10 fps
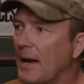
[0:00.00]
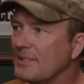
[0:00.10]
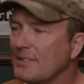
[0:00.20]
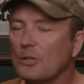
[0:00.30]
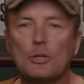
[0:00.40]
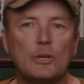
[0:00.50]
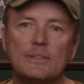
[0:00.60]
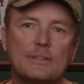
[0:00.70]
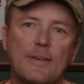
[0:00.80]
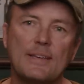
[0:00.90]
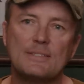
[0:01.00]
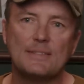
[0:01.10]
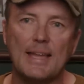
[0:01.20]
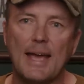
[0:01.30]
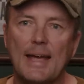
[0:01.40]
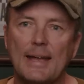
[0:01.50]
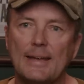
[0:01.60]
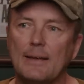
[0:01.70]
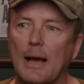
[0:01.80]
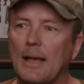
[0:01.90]
Uh, still couldn't to this
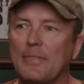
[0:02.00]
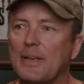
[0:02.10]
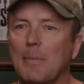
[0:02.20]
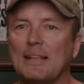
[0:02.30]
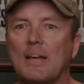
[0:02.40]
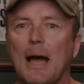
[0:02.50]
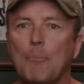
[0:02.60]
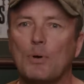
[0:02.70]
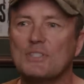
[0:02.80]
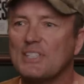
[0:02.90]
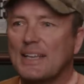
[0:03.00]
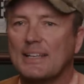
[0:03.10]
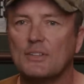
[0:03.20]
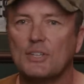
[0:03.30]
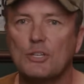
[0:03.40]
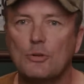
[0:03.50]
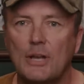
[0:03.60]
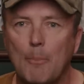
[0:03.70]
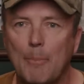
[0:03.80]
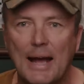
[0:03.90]
day. Uh, I think my top one said
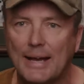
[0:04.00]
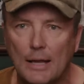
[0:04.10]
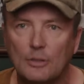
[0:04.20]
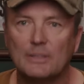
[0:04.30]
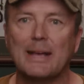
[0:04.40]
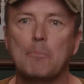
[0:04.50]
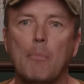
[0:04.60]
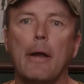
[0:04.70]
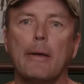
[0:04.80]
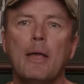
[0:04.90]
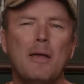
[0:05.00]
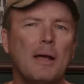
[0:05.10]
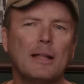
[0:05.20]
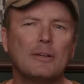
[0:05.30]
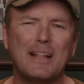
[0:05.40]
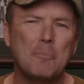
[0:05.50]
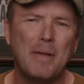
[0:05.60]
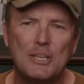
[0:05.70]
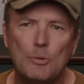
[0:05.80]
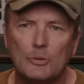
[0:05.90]
"continued on back." I looked like Mar I looked like
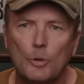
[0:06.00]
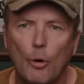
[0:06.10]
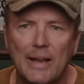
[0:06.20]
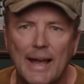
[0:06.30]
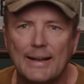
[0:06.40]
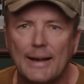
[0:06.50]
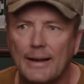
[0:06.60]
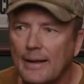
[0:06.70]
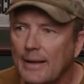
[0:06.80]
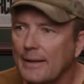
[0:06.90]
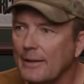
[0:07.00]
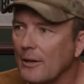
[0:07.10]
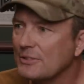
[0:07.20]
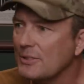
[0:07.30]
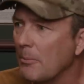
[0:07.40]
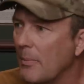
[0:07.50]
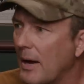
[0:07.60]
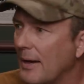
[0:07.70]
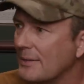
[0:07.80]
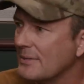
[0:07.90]
Manuel Noriega, you know, some
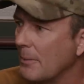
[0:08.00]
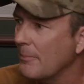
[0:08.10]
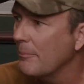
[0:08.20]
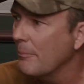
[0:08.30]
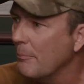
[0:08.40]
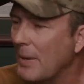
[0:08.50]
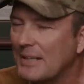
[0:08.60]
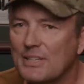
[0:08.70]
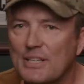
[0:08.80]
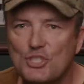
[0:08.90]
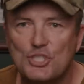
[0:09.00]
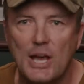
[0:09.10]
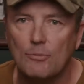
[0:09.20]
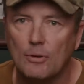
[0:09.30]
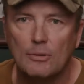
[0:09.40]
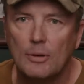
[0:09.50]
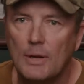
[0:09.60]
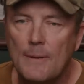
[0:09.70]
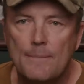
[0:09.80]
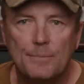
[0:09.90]
uh, some Mexican general.
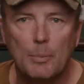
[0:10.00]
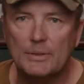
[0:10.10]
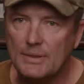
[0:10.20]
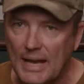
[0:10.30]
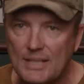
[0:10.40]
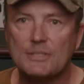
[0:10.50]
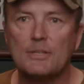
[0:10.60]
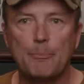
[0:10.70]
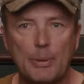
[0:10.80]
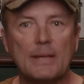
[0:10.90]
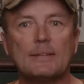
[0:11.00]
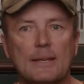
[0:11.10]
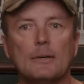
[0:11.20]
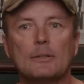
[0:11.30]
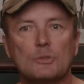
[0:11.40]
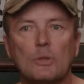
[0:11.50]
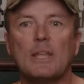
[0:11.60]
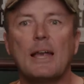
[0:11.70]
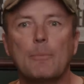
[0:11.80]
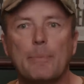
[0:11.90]
But that's a big deal to
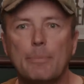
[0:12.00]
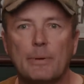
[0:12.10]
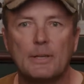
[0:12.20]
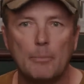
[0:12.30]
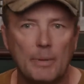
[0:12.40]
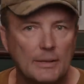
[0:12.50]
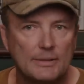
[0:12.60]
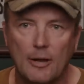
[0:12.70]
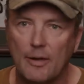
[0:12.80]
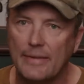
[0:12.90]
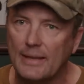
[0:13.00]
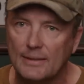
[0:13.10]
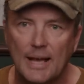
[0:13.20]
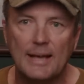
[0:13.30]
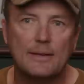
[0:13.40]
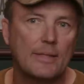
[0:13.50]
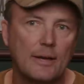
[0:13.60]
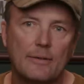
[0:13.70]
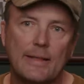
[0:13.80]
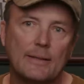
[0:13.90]
a lot of people in the military. They like
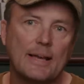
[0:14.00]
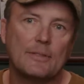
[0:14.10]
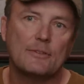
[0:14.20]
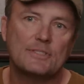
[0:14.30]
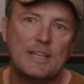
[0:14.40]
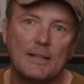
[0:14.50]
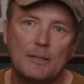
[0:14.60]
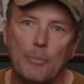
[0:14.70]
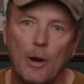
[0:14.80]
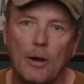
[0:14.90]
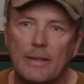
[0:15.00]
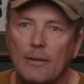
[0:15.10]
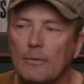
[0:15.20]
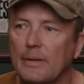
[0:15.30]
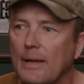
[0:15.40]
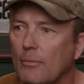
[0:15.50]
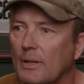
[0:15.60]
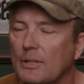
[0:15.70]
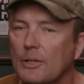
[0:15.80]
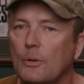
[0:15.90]
their, they like their salad bar. They, they
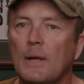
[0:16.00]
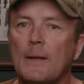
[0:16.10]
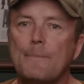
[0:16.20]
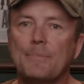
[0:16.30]
really do.